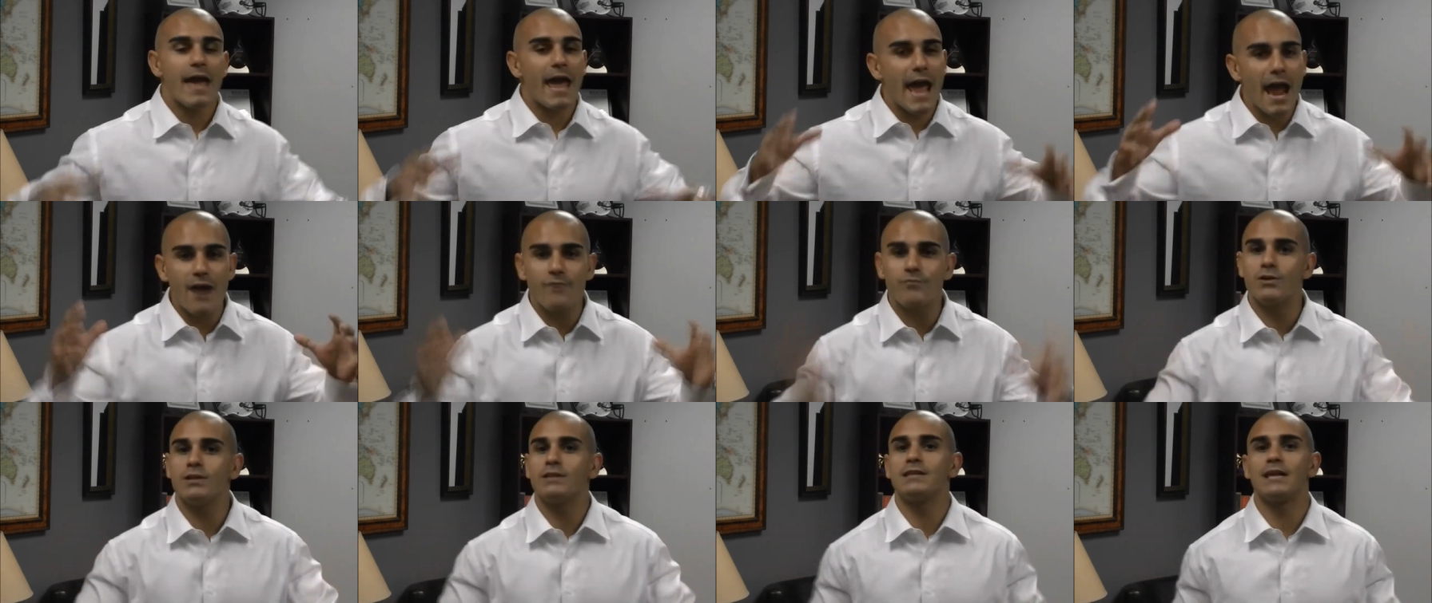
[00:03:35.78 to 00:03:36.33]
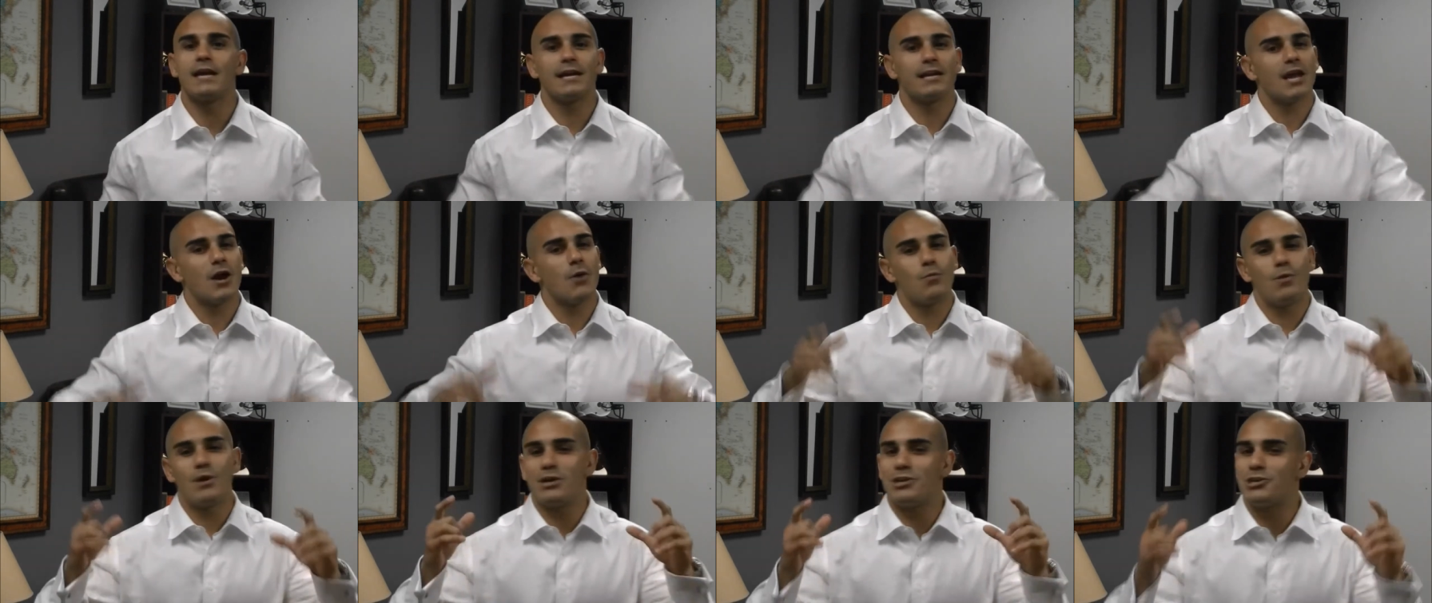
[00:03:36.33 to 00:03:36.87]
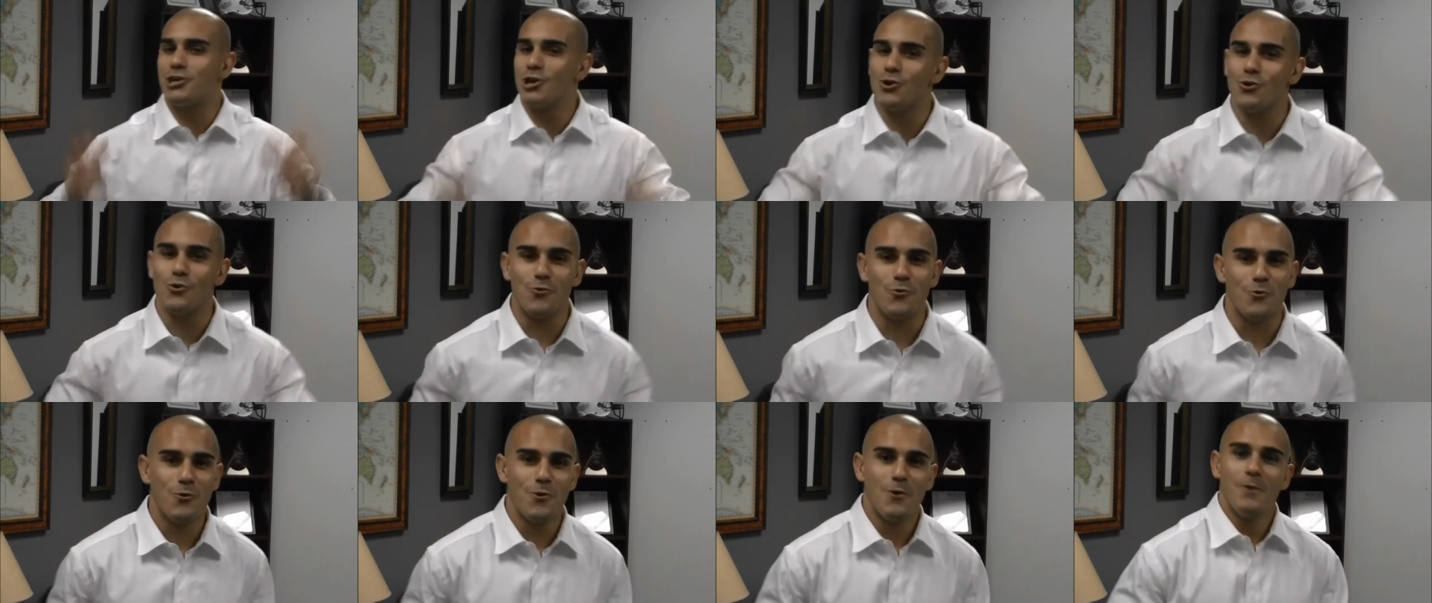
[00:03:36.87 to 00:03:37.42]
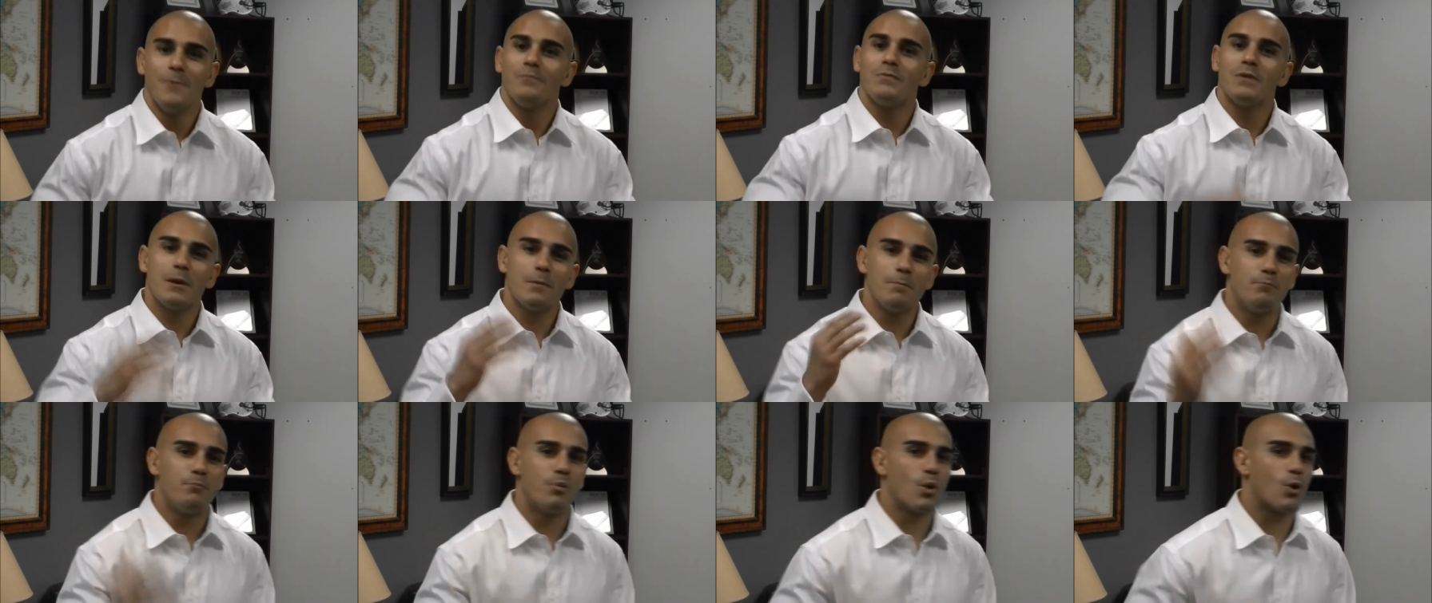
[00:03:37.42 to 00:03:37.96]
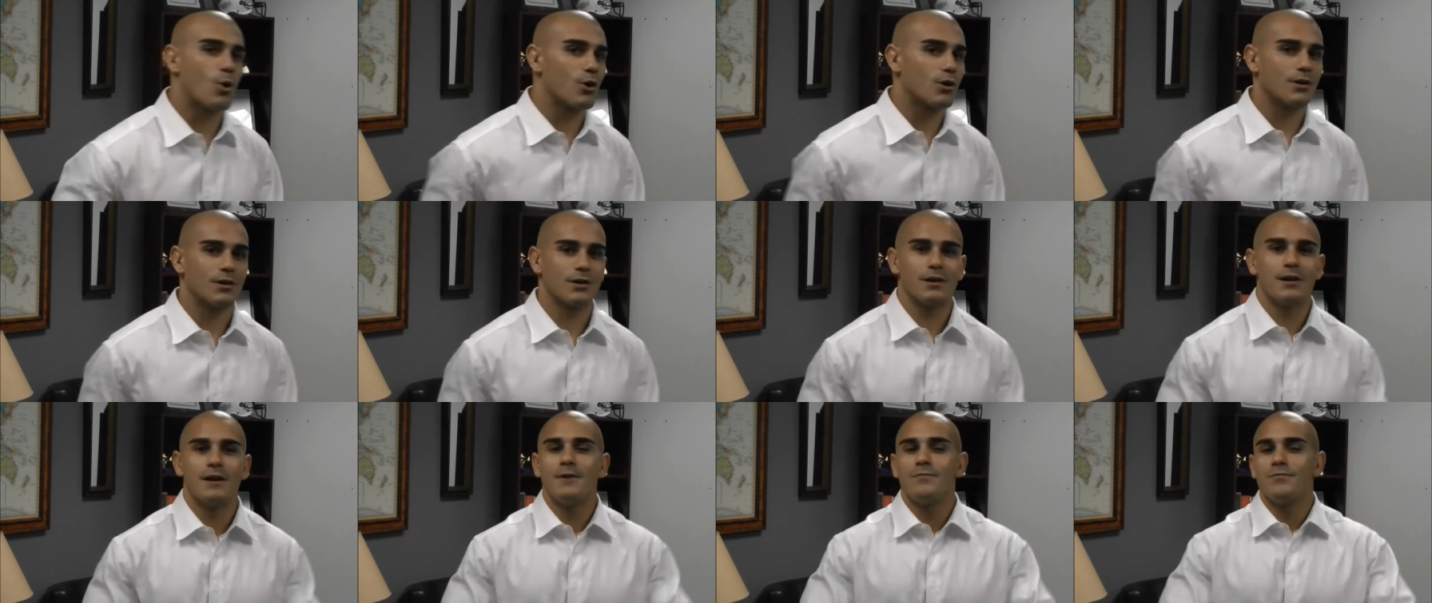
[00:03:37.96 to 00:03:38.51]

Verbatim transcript: Everything that we do important